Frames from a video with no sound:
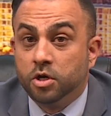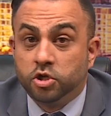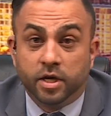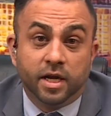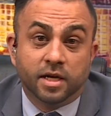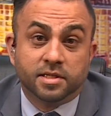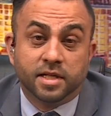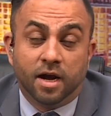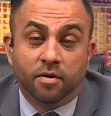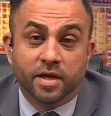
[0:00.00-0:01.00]
Joining us
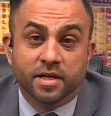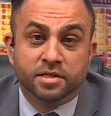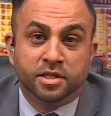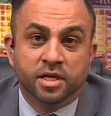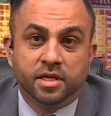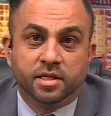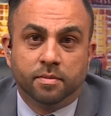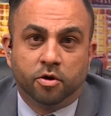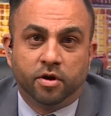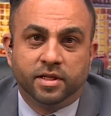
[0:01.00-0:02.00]
now is the
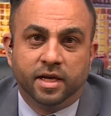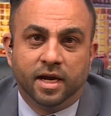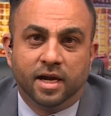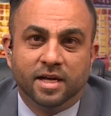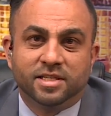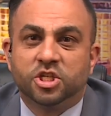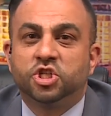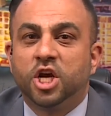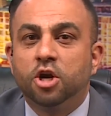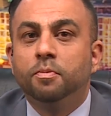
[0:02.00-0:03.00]
Democratic Alliance's
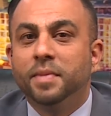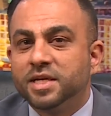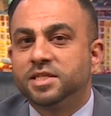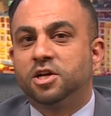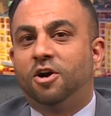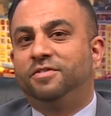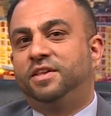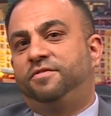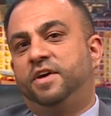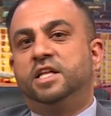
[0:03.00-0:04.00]
Shadow Minister of
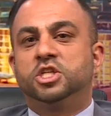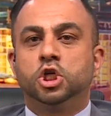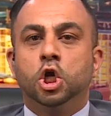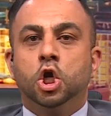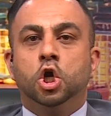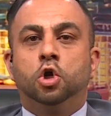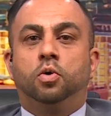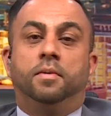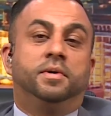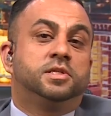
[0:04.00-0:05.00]
Defense,
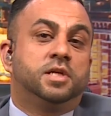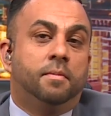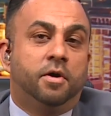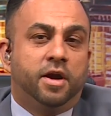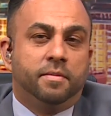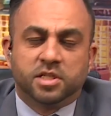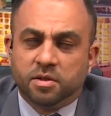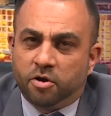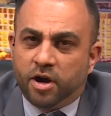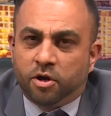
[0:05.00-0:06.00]
Kobus Marais.
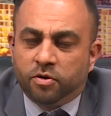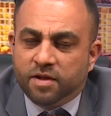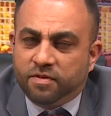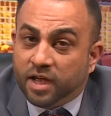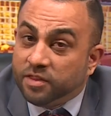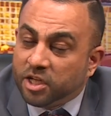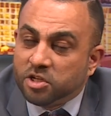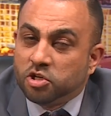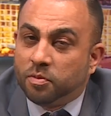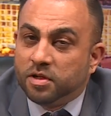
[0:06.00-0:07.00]
Mr. Marais, good evening and thank you so